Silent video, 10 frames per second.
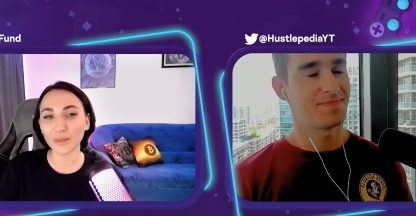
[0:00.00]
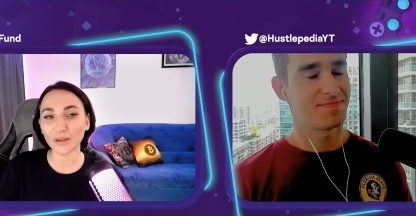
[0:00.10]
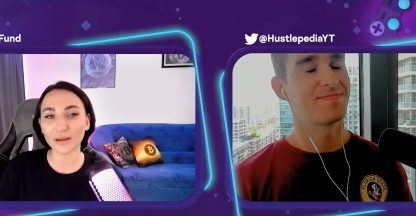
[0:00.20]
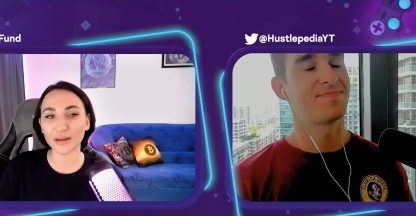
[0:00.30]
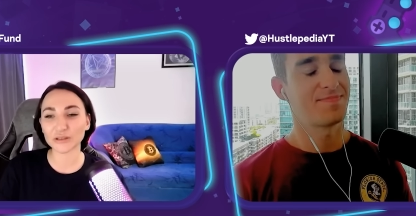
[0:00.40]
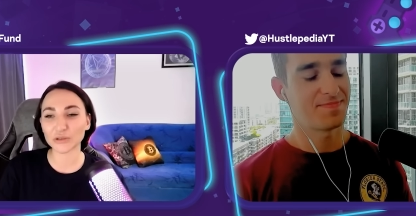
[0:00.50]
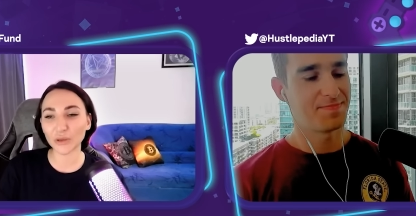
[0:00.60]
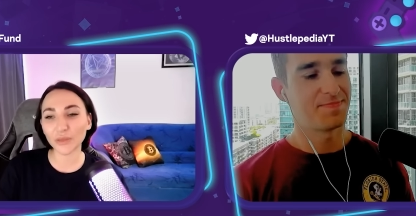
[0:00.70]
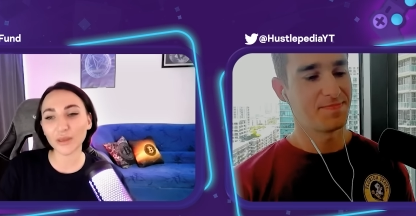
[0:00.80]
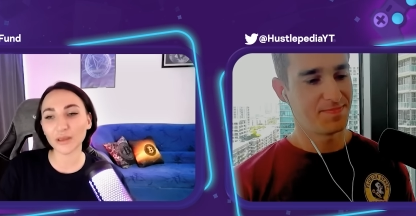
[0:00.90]
Speaker 1: Uh, do
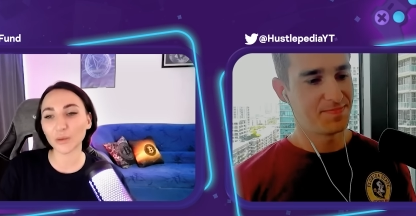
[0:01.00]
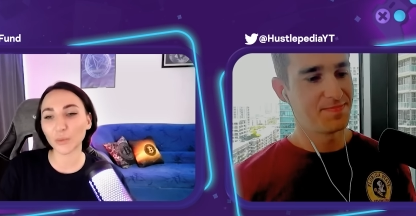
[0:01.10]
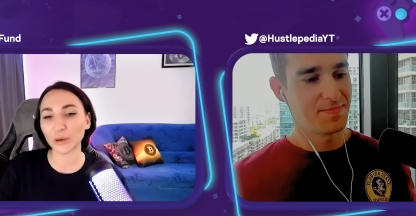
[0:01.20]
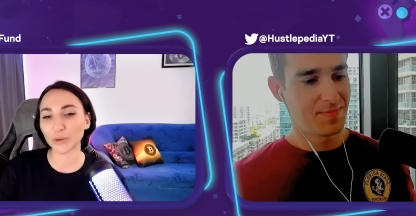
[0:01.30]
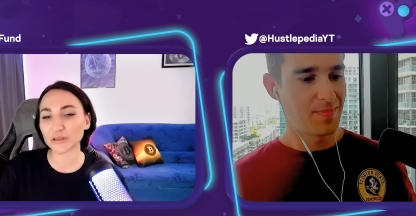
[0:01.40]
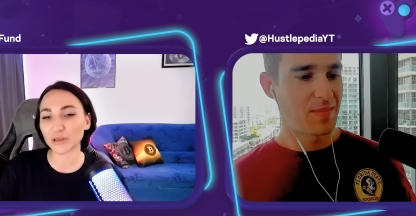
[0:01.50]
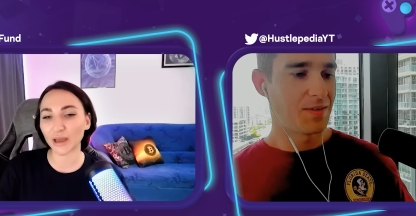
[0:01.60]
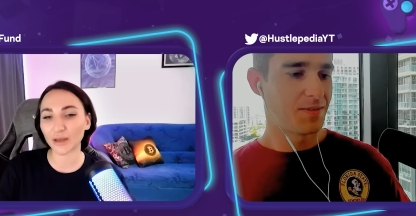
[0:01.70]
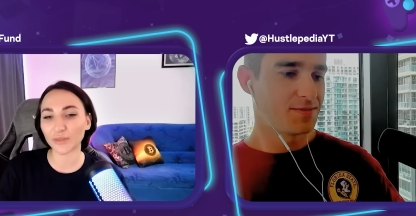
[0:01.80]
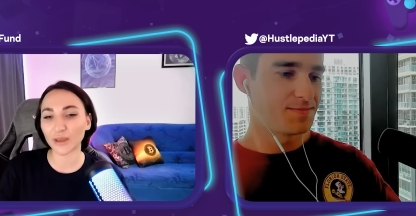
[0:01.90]
you think we're going to
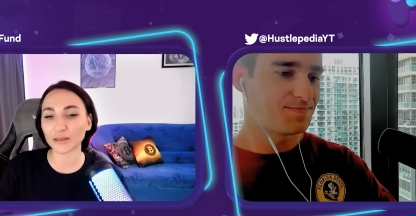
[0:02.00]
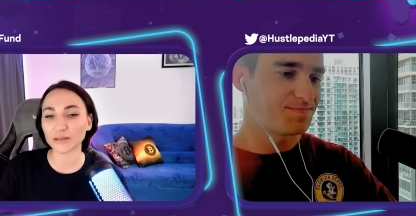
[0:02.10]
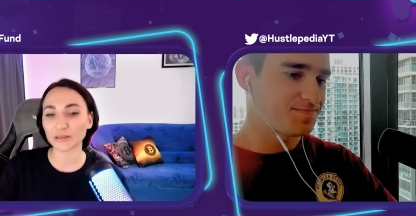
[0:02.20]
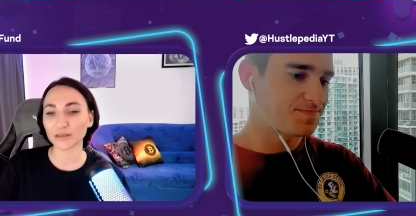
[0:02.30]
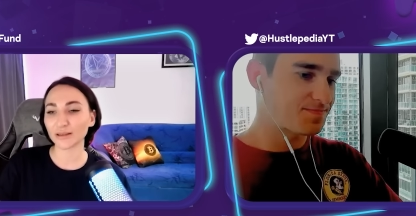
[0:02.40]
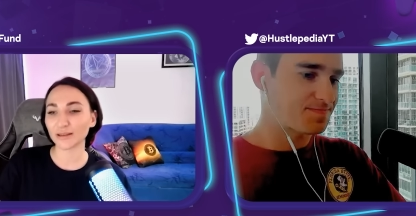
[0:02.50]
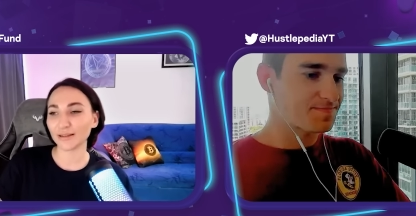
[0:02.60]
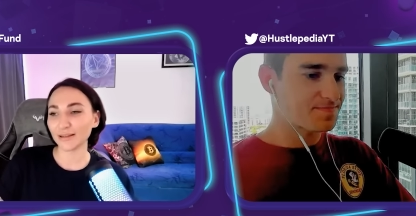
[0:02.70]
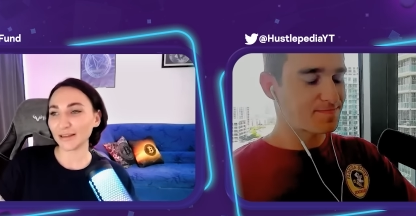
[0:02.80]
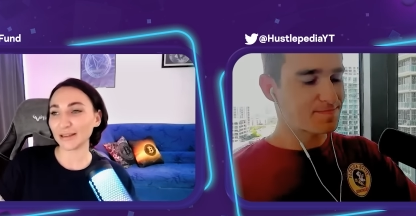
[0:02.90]
have that
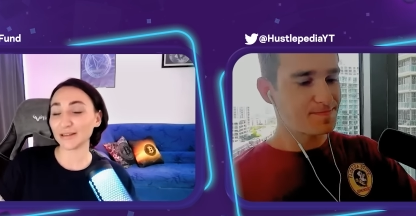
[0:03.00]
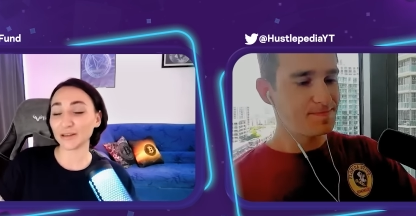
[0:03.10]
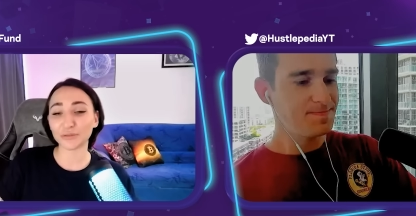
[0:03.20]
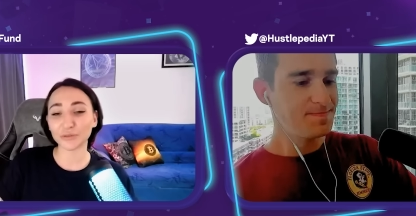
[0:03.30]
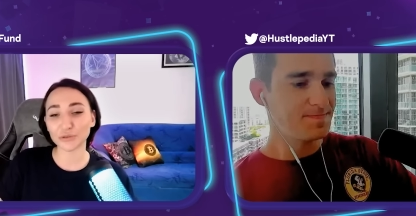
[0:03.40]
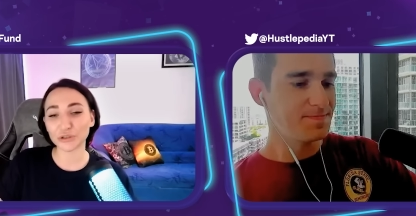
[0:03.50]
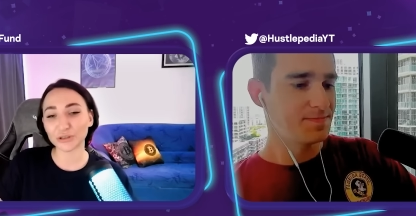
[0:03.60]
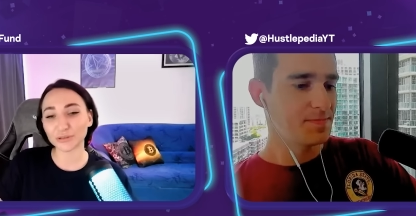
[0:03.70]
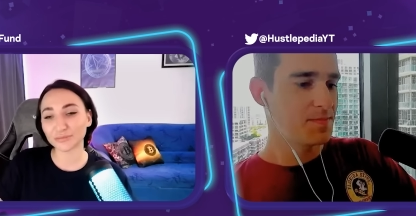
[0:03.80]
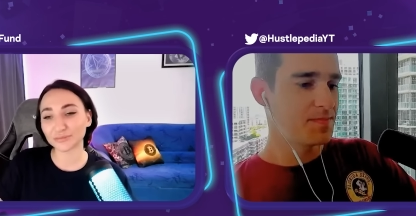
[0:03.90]
in near
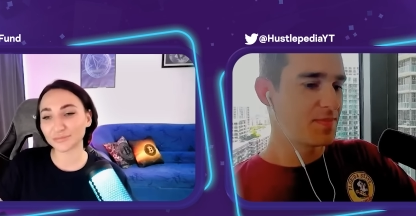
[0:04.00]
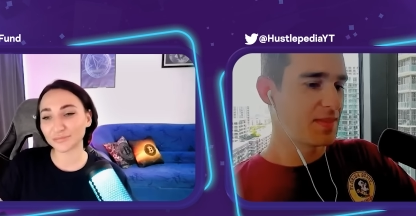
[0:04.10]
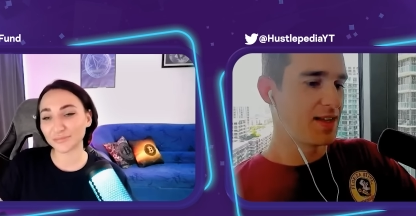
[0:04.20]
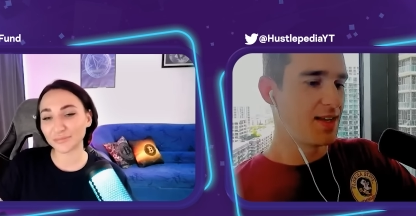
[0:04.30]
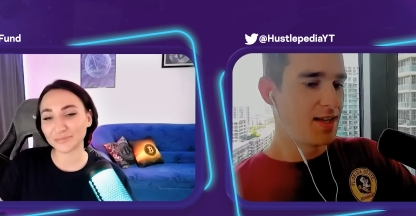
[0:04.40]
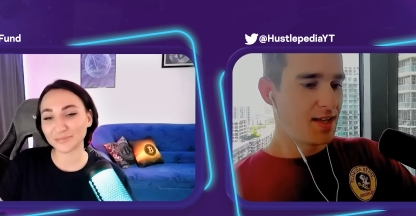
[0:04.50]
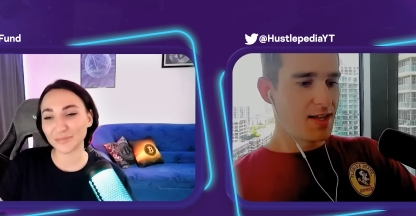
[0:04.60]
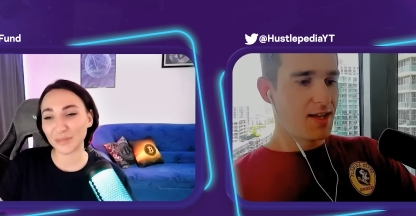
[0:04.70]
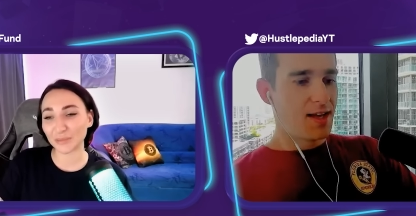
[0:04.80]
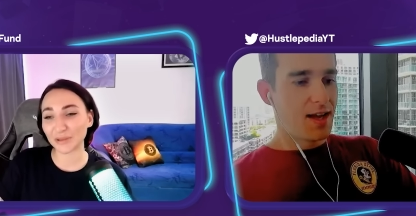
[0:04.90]
future?
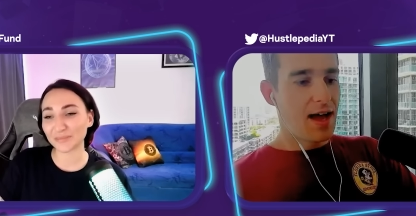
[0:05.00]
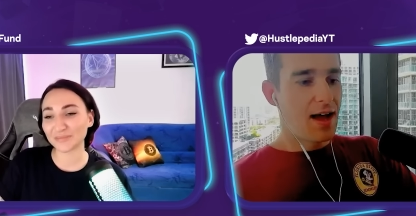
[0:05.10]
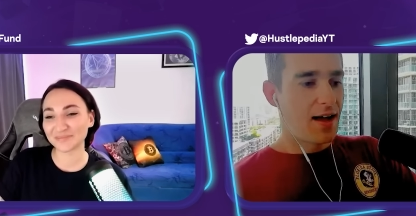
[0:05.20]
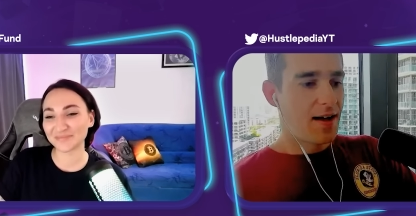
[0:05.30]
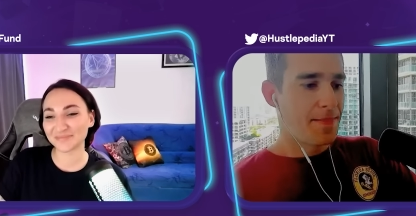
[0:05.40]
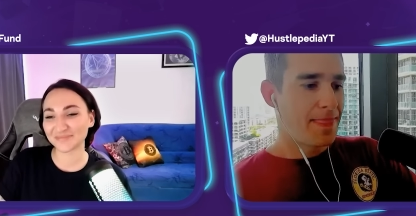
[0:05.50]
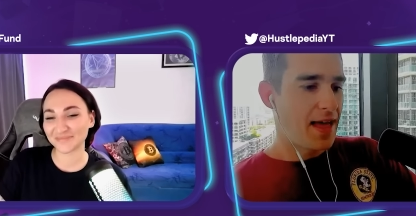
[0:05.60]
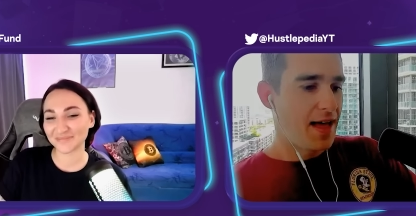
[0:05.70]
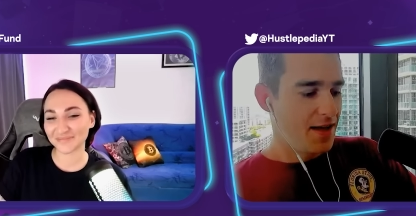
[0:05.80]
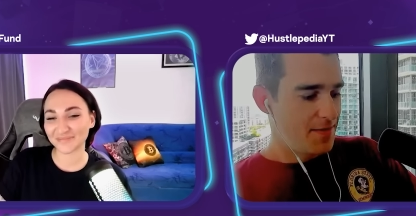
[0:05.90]
Maybe.
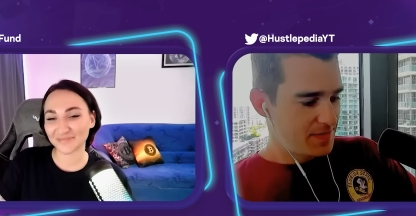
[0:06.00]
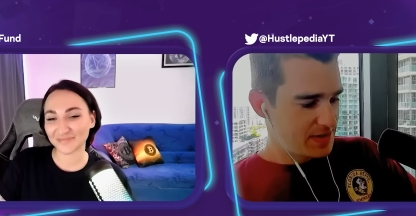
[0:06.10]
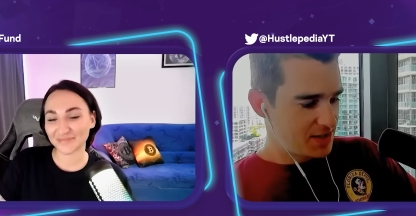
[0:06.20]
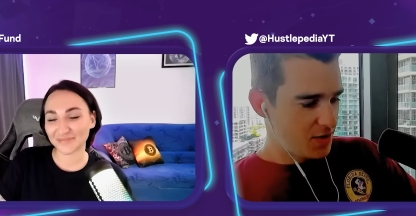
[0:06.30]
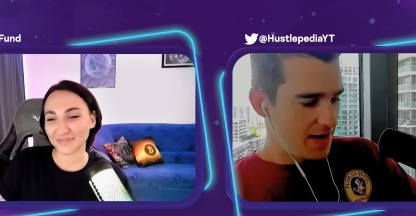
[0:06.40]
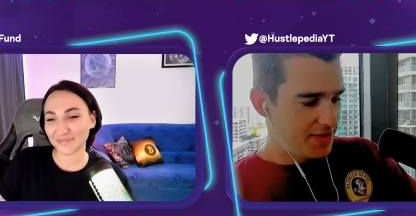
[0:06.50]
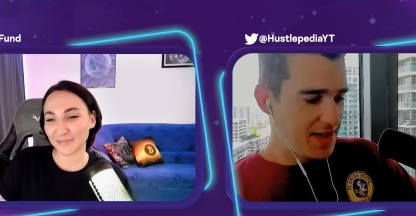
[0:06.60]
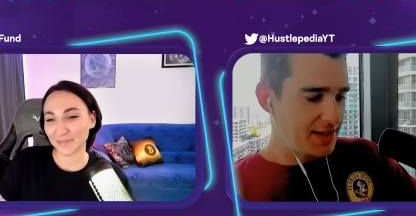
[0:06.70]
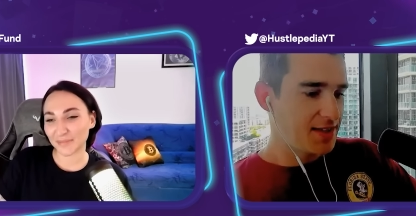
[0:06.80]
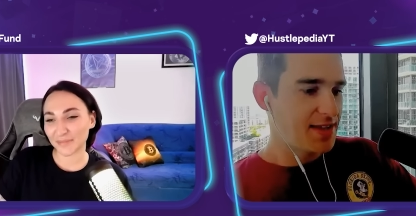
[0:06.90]
Speaker 2: Um, so I
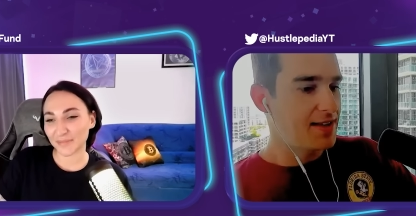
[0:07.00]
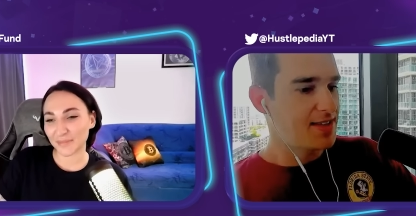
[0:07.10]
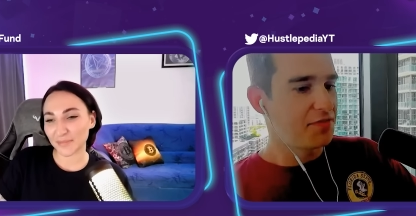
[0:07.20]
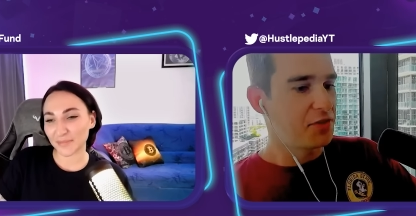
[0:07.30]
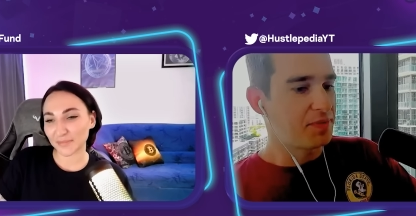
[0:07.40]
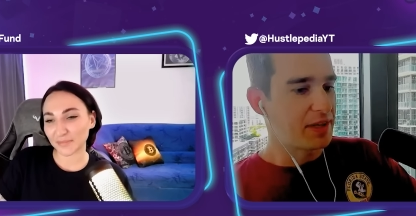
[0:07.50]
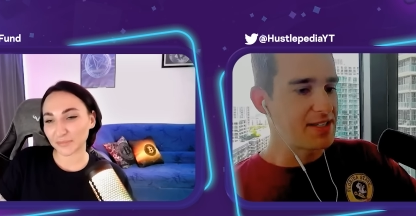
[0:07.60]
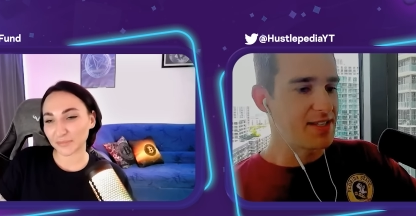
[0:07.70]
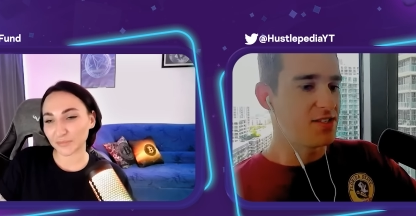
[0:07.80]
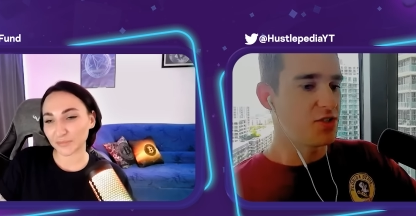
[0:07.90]
think that that definitely
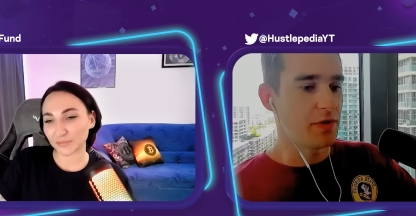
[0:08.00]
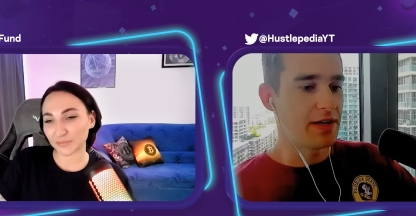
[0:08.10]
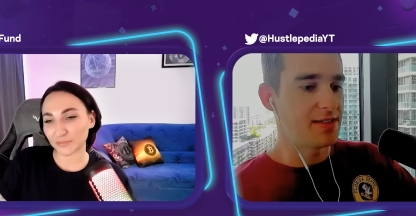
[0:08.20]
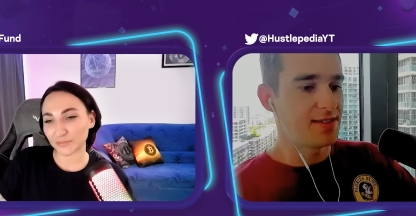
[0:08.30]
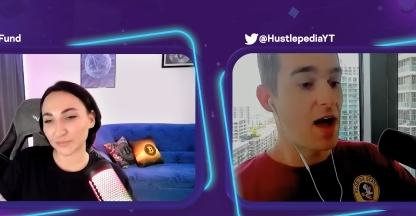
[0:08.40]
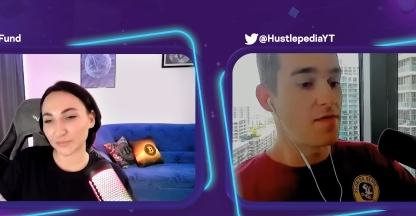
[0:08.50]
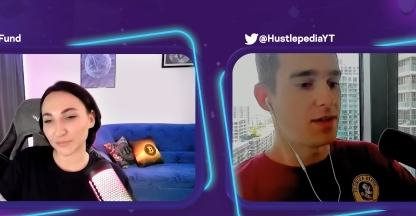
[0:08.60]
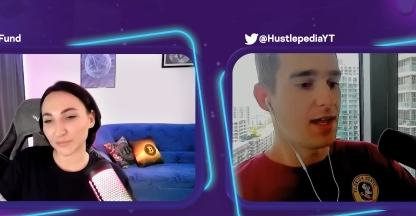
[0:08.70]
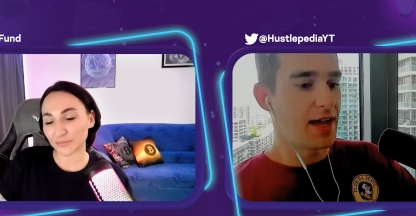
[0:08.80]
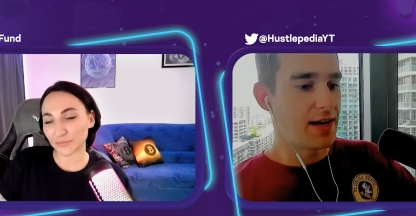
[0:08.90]
plays into it and down the
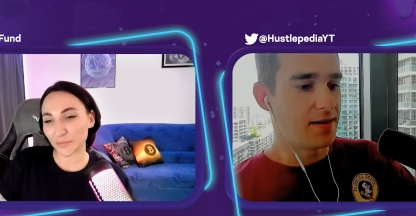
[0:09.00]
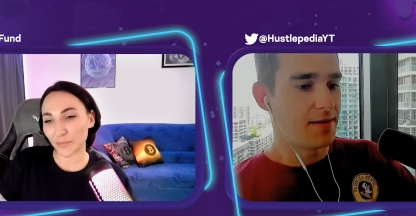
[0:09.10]
line.